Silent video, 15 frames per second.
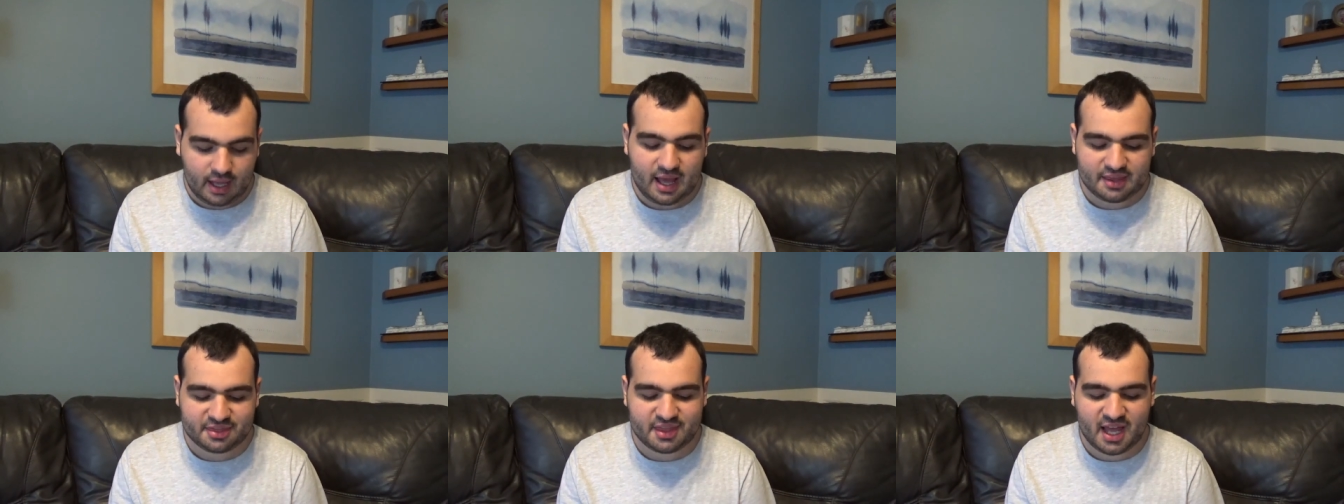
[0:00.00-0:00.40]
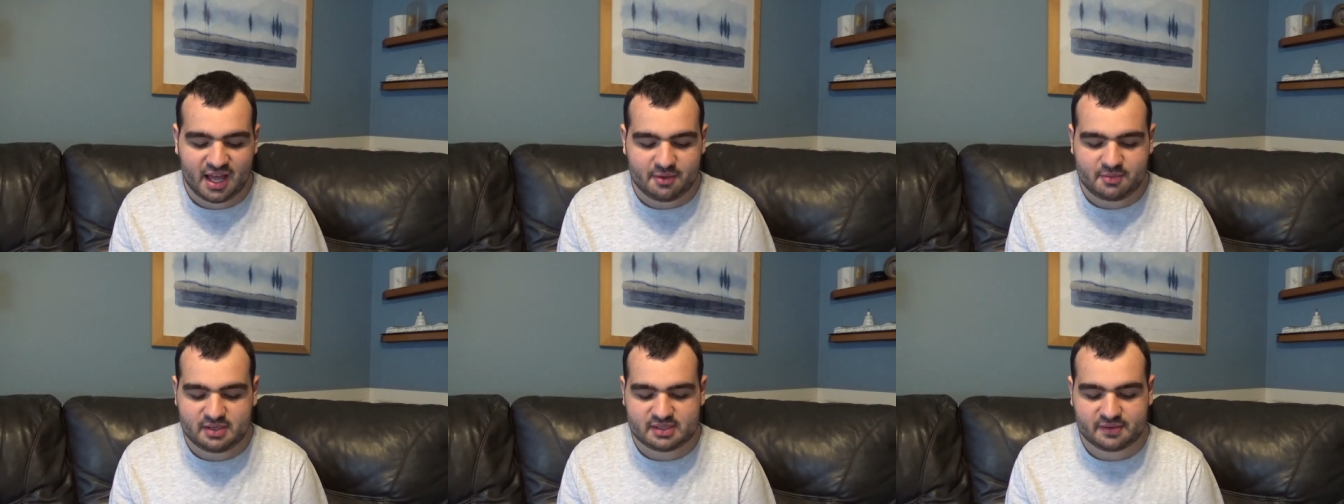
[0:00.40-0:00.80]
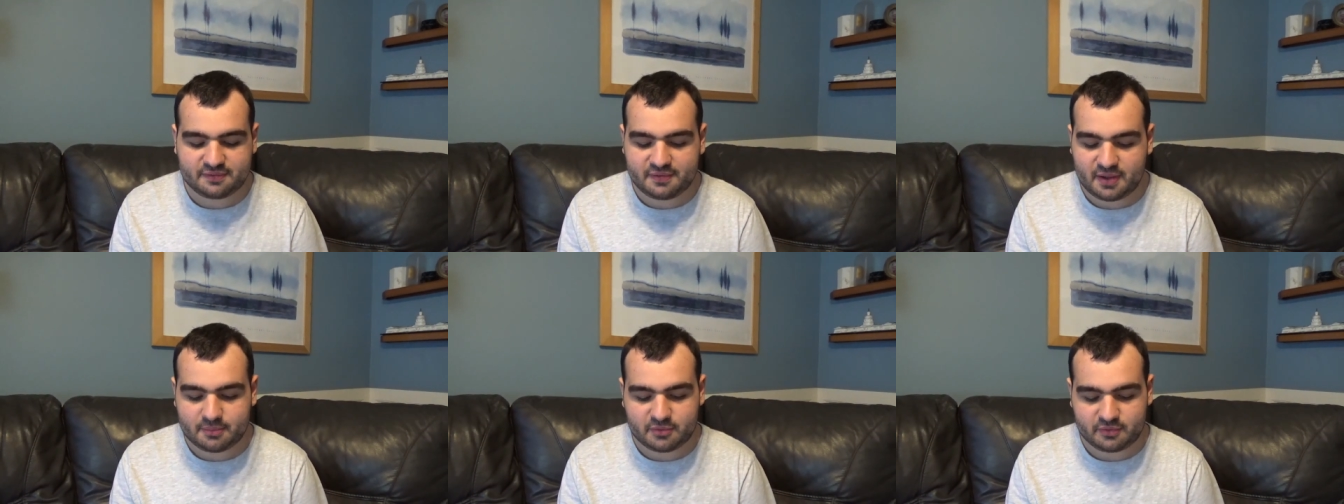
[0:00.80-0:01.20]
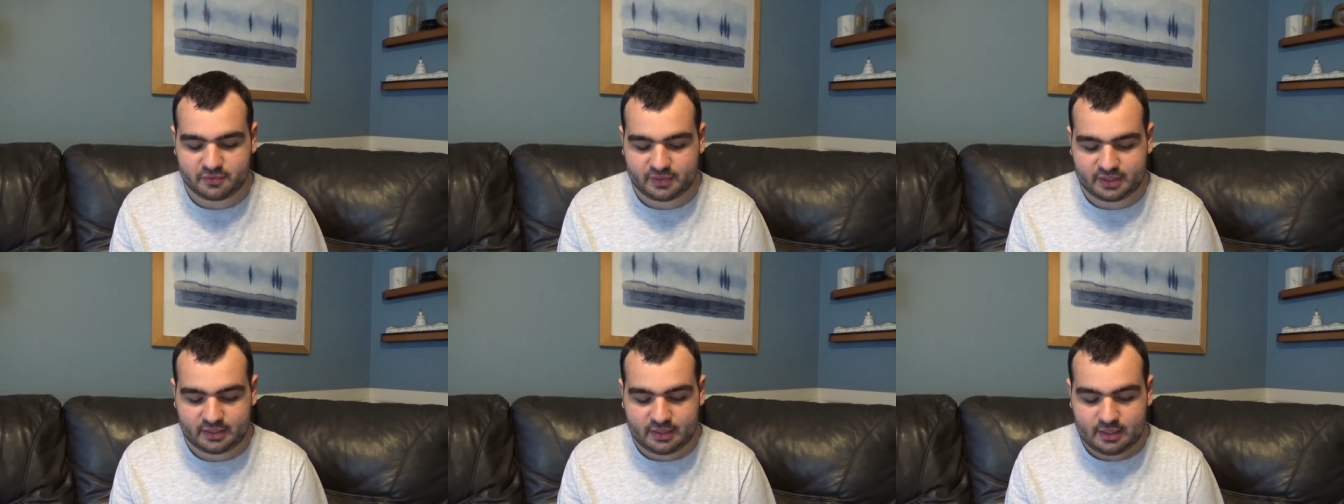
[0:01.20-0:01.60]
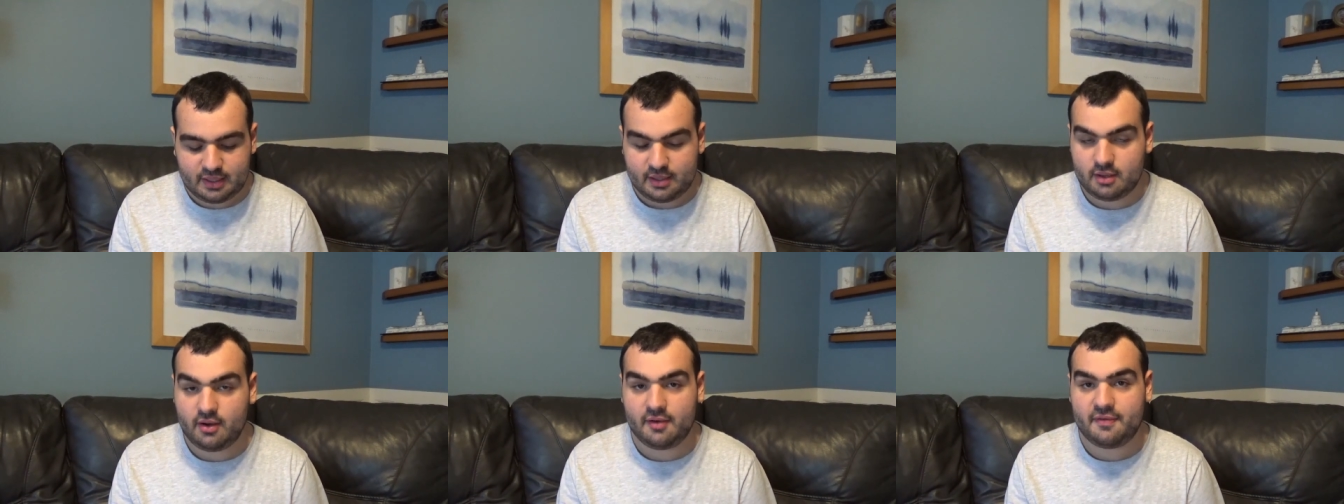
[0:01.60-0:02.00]
I thought it was a fun movie.
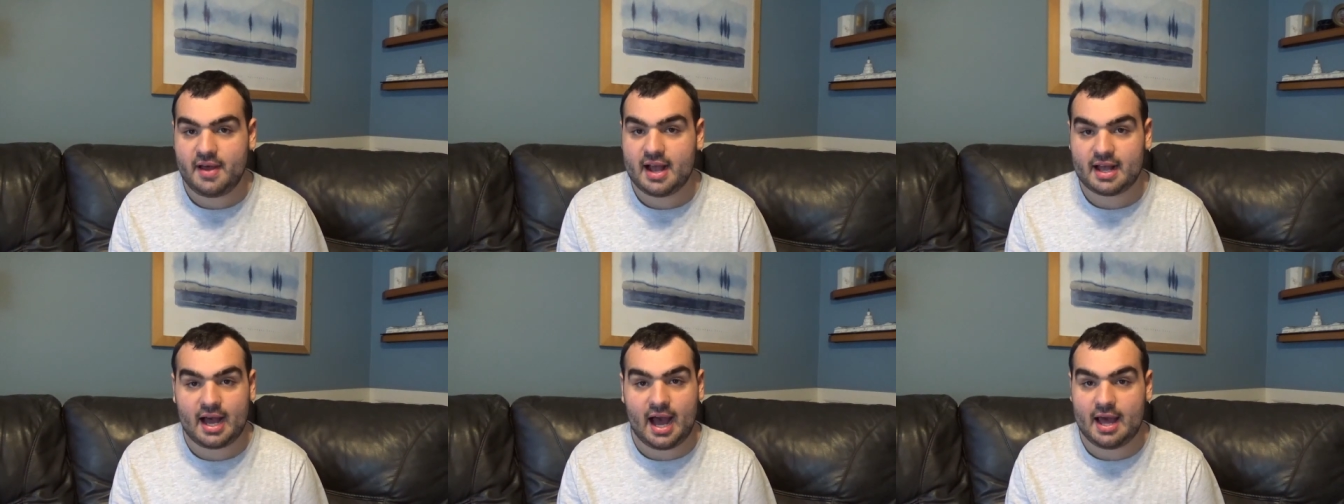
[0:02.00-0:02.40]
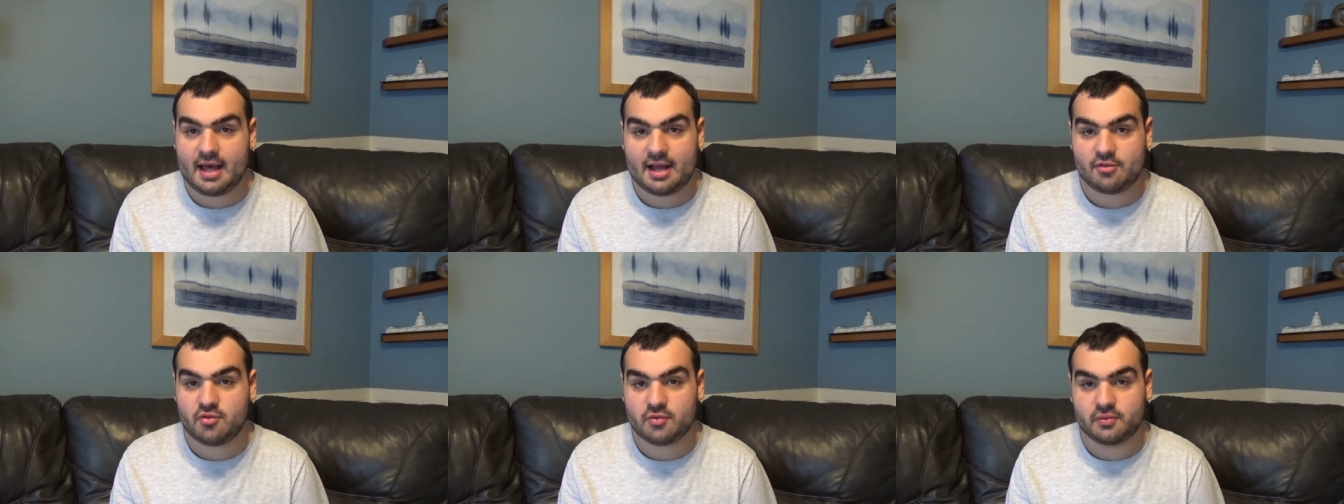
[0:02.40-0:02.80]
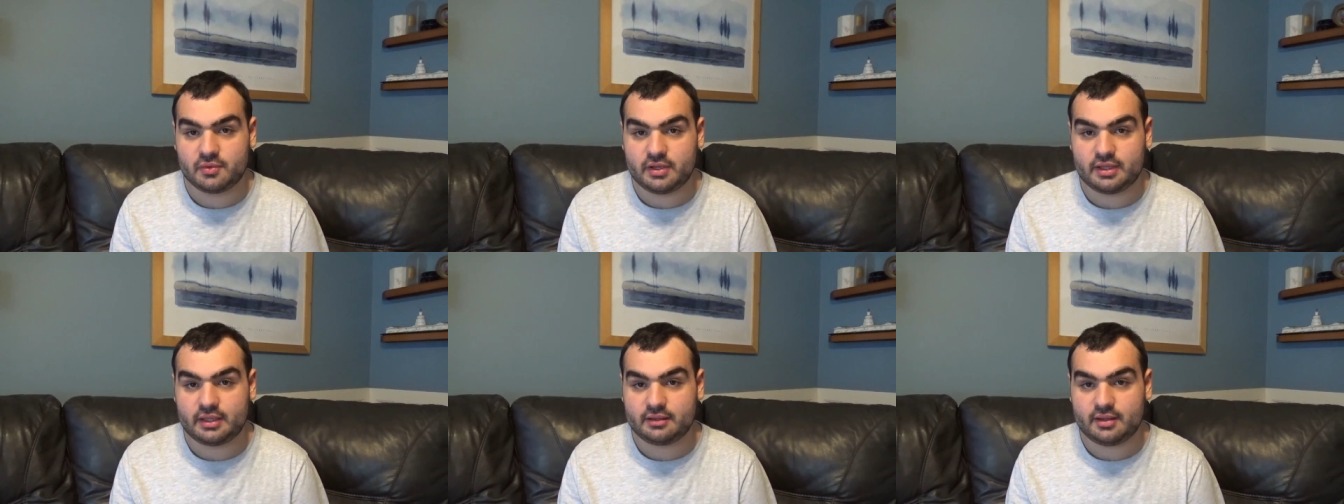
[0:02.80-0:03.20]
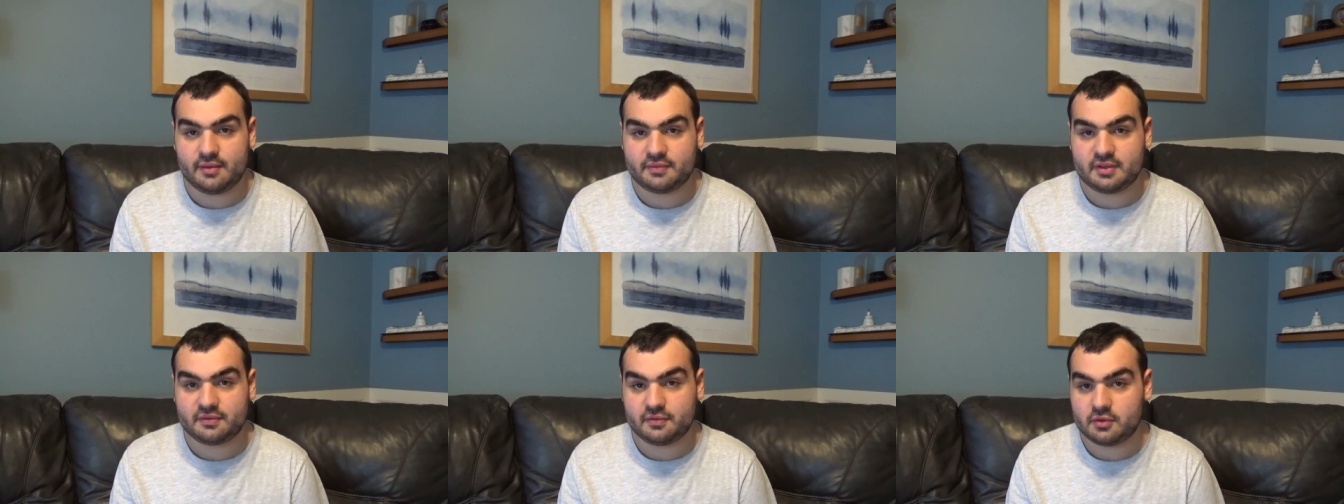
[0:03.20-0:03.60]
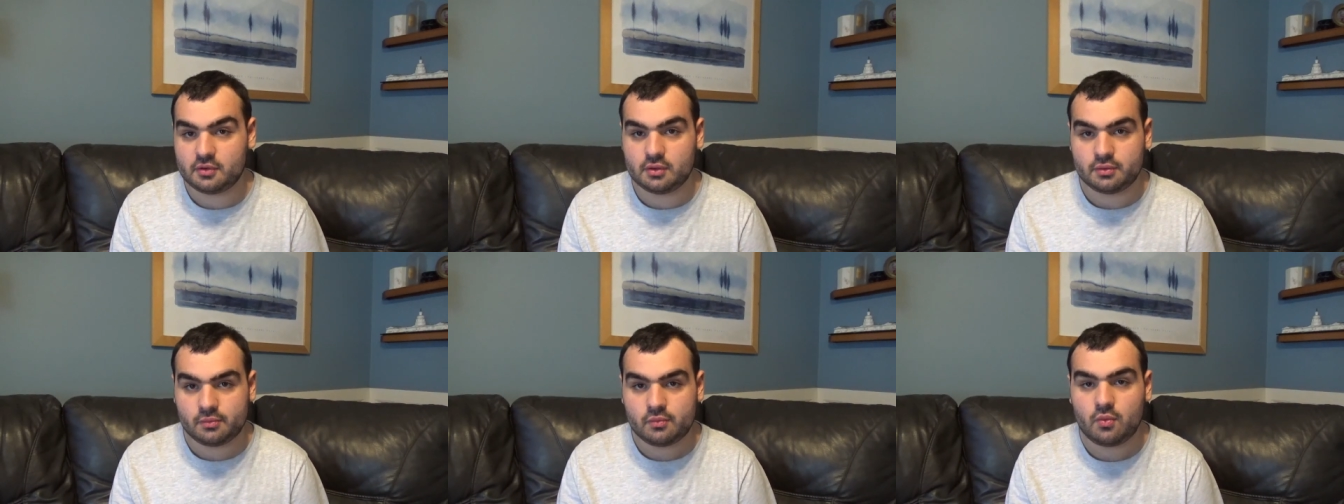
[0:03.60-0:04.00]
You know, in fact, I actually really loved it for